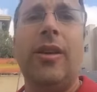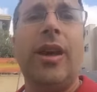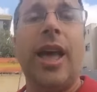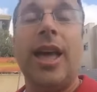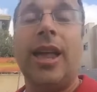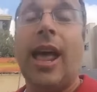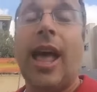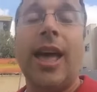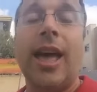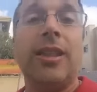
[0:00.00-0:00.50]

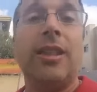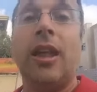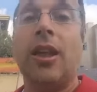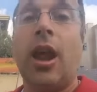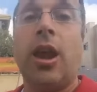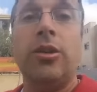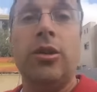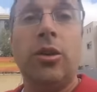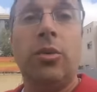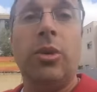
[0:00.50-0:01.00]
and I
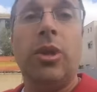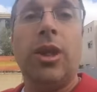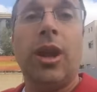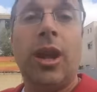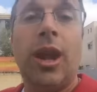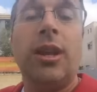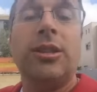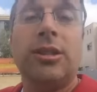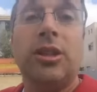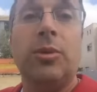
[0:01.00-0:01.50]
don't know what, I
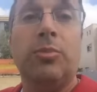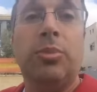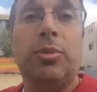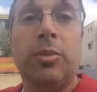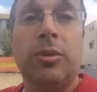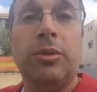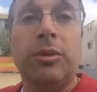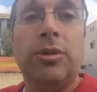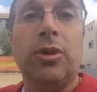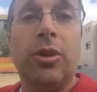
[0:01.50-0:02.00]
guess she
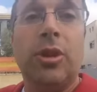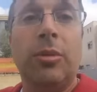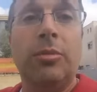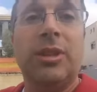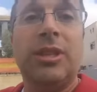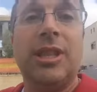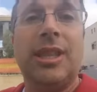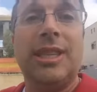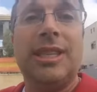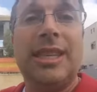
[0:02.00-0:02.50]
took them
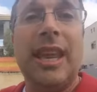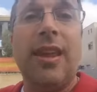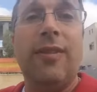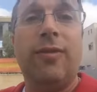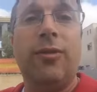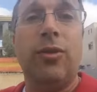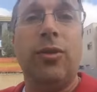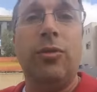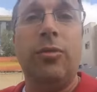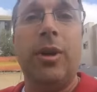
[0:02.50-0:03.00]
into the
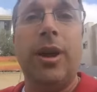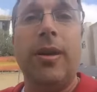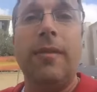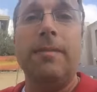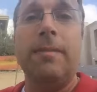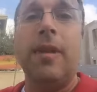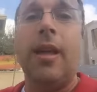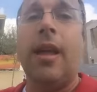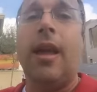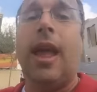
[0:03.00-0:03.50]
safe room,
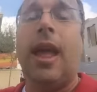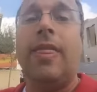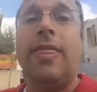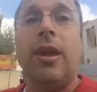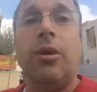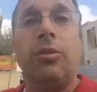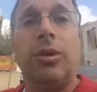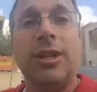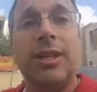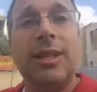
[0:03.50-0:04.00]
and
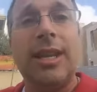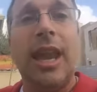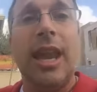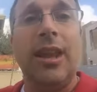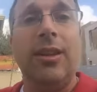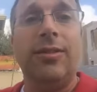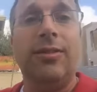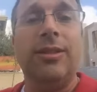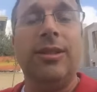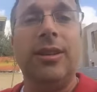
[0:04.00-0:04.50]
they were
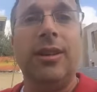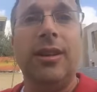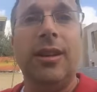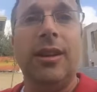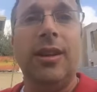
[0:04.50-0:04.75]
saved.